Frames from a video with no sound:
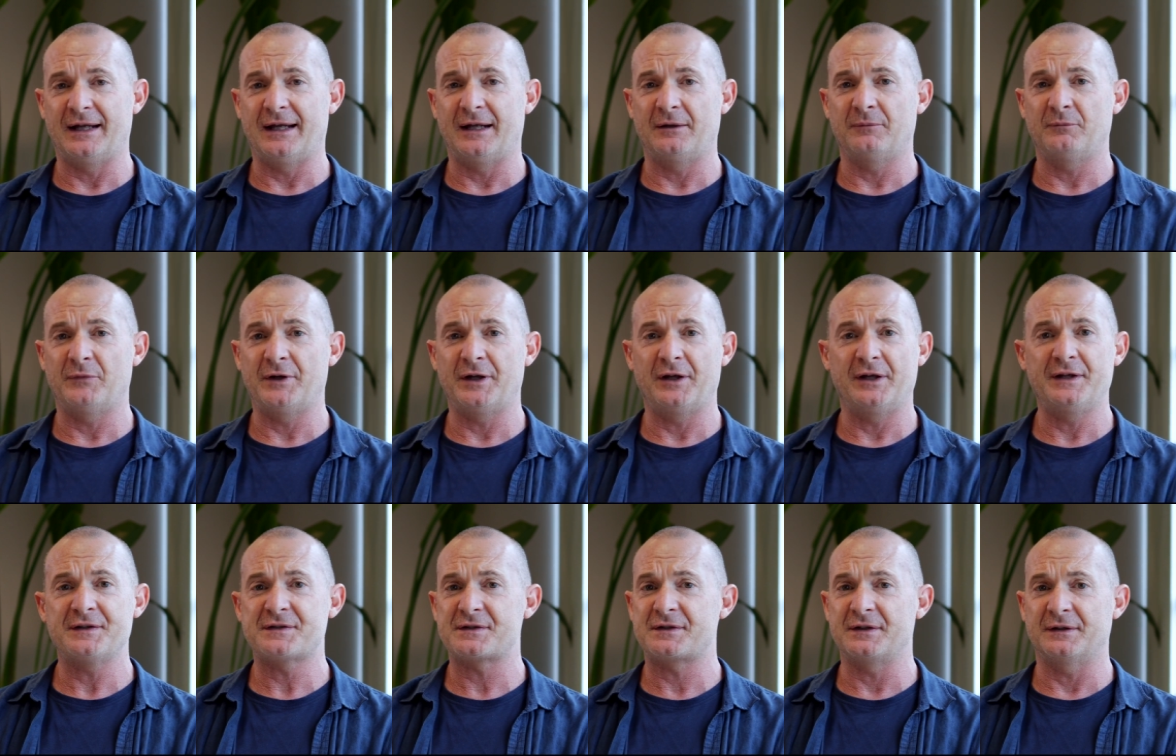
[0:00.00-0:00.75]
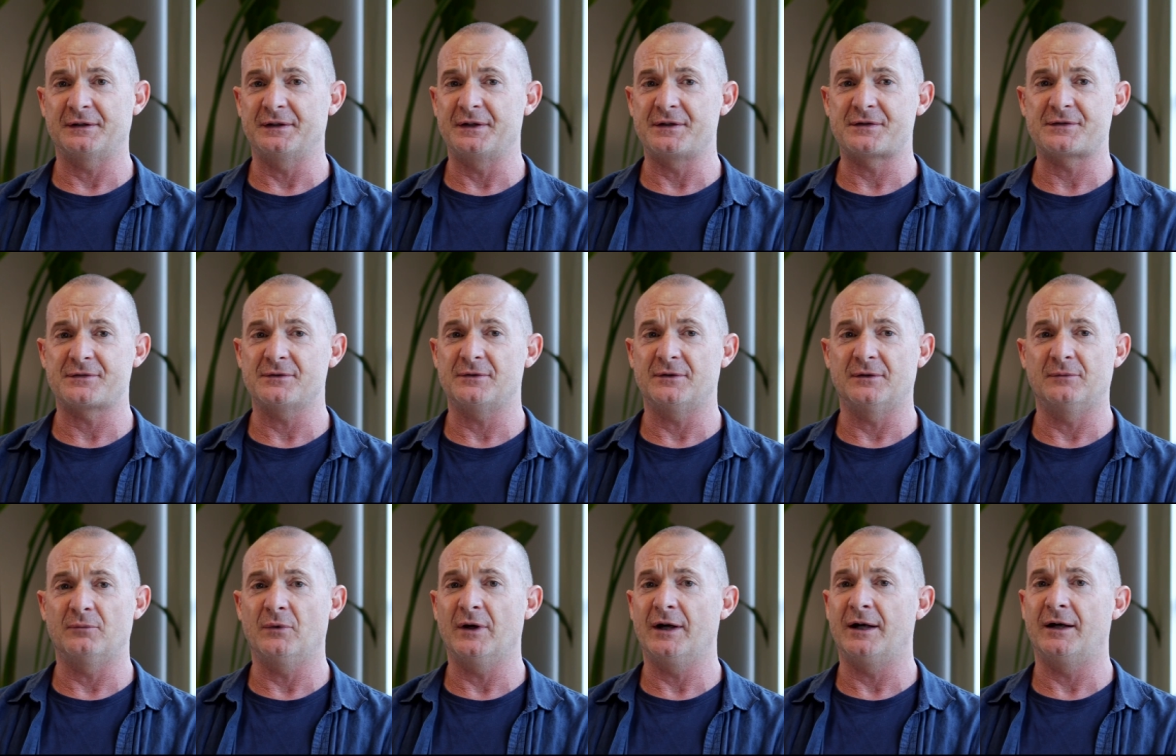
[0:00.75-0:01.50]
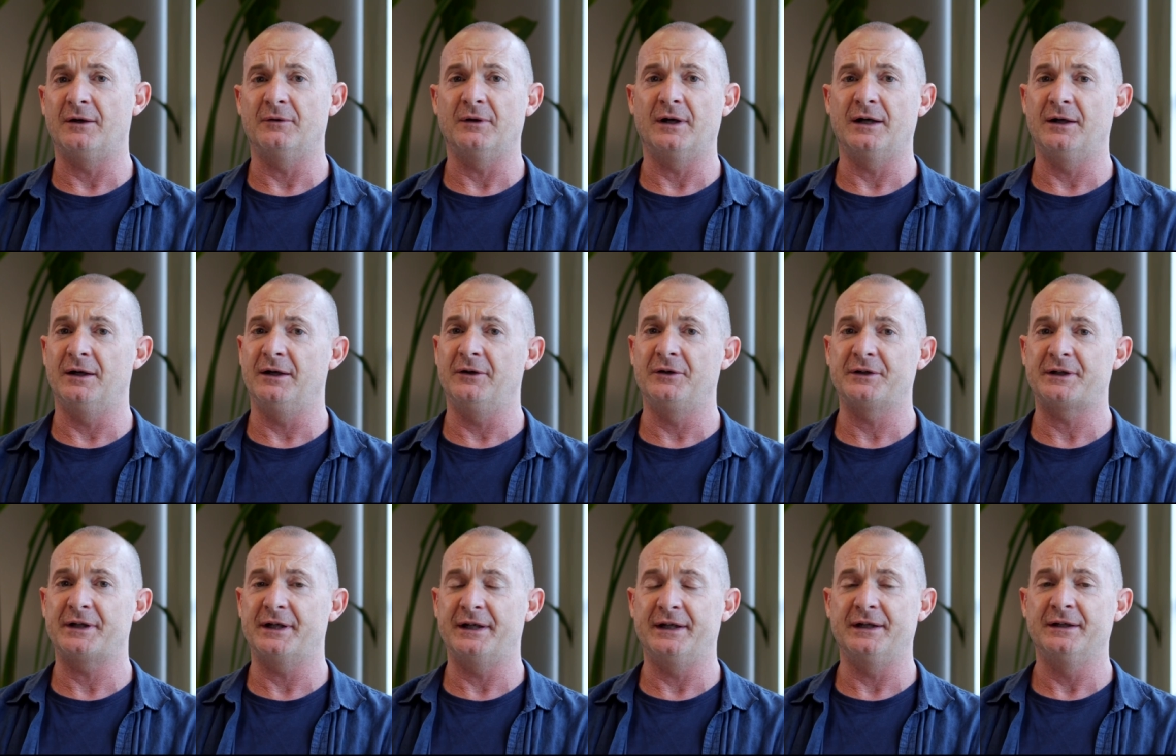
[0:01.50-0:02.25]
And we instantly saw, wow, uh,
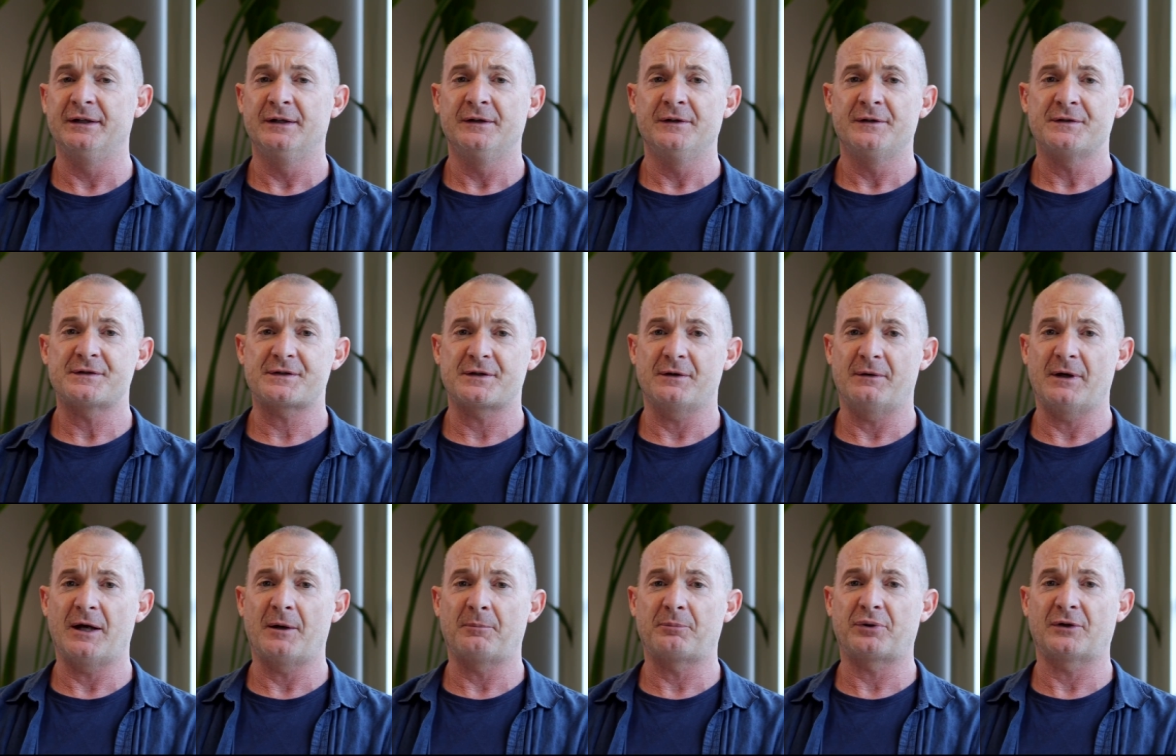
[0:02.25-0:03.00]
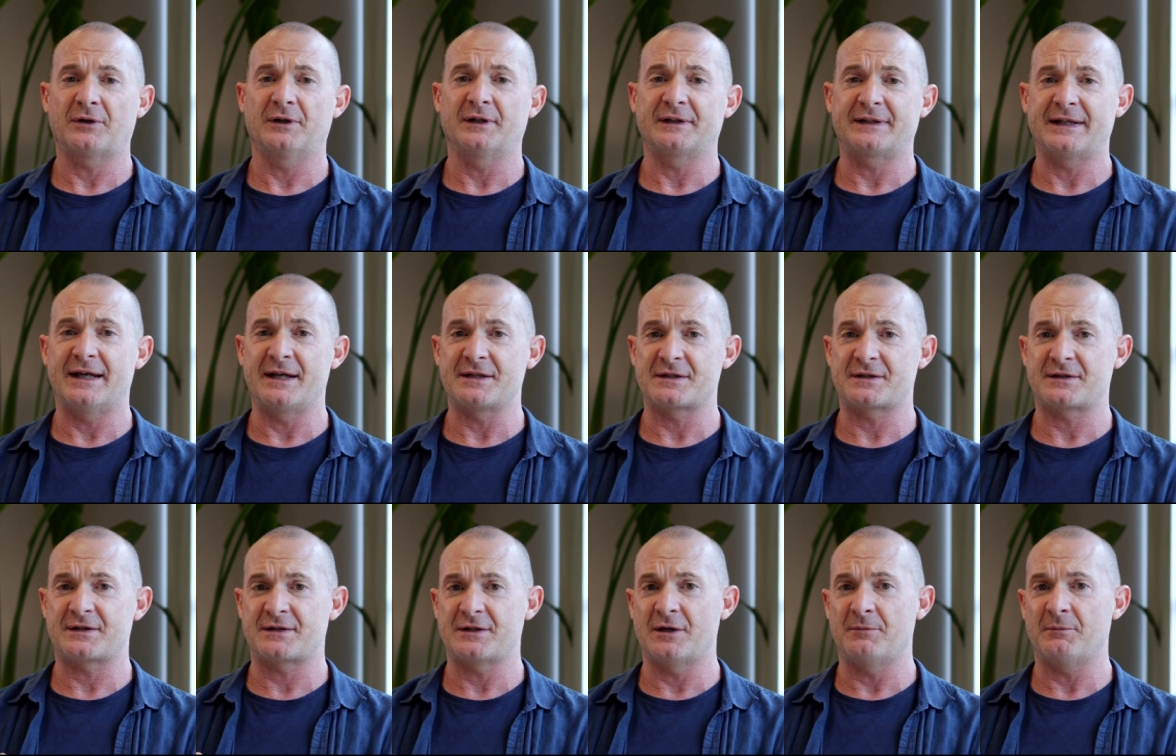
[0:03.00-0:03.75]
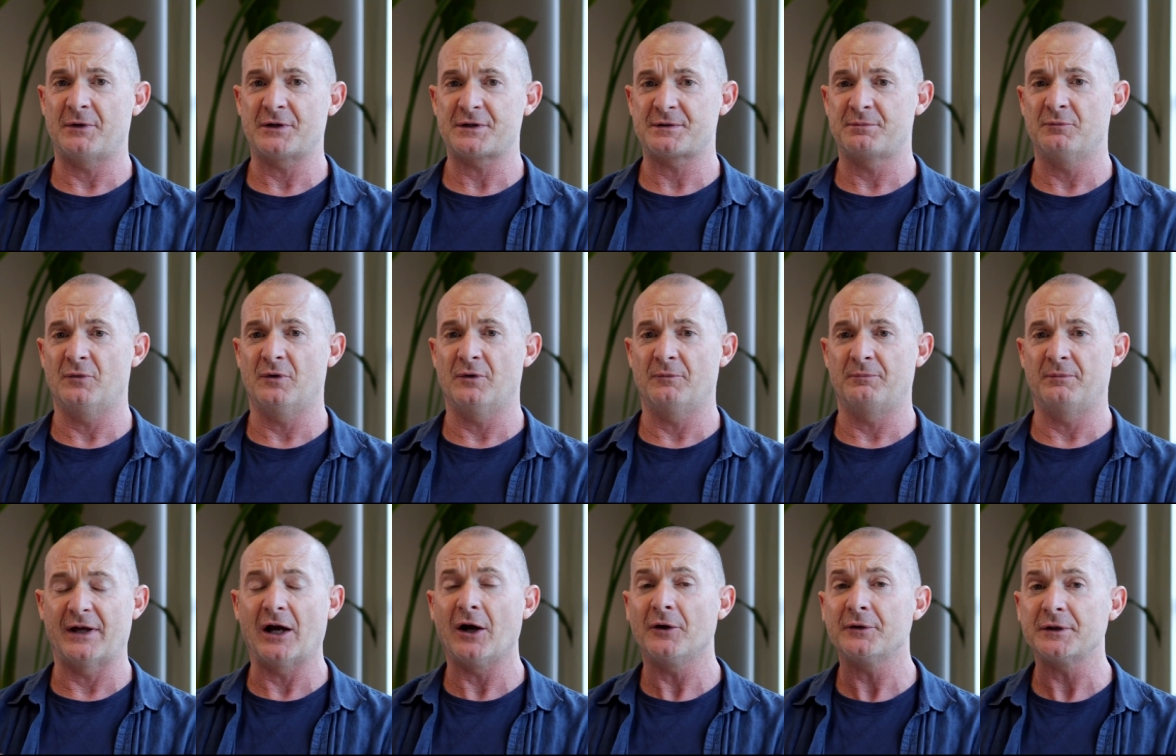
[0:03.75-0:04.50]
okay, so our product has so much more
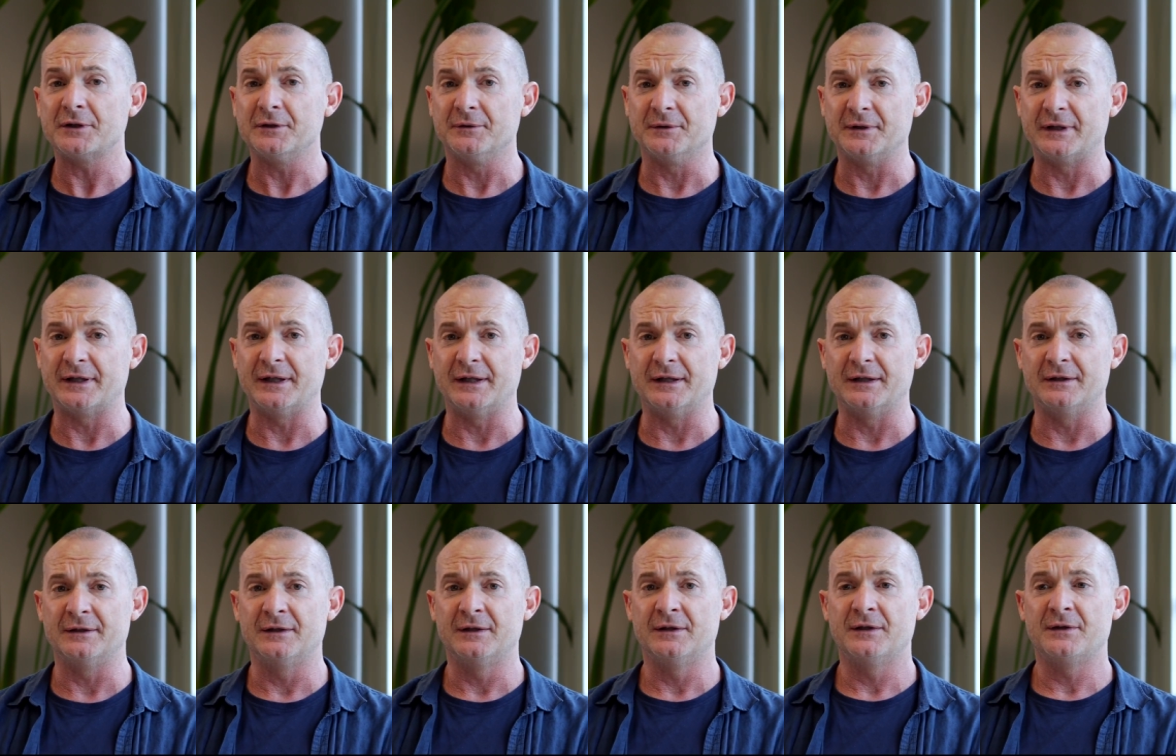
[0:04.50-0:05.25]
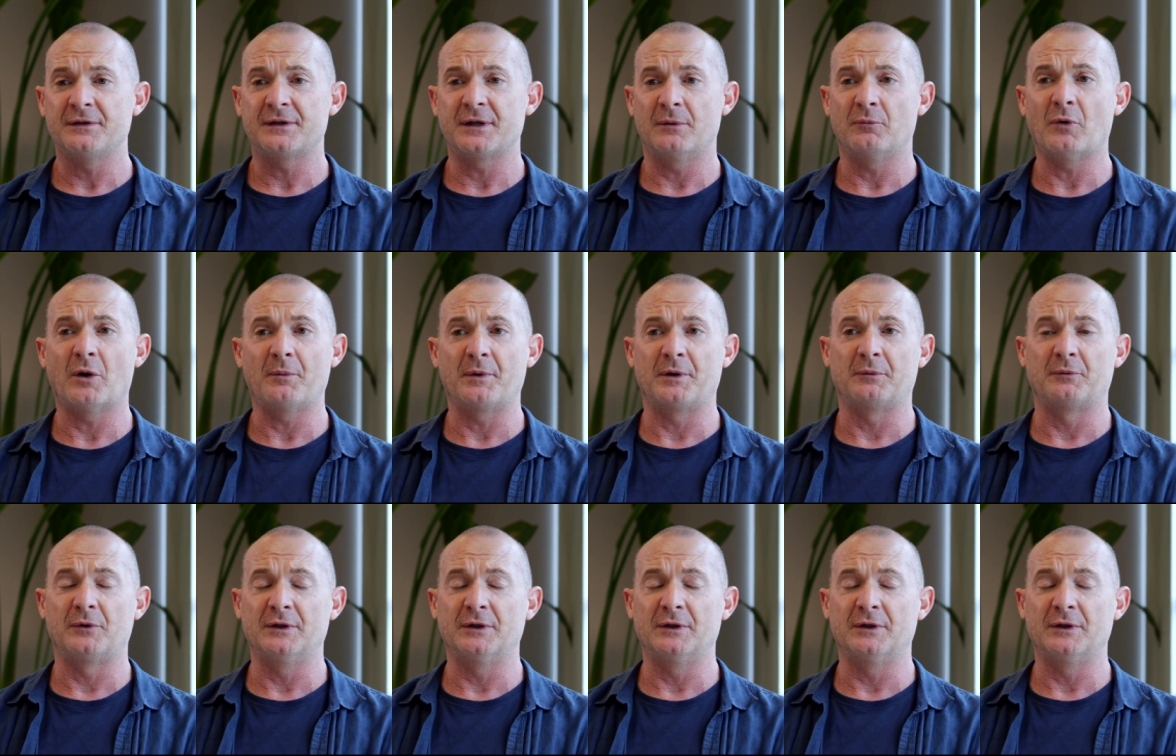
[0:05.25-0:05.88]
value here than what we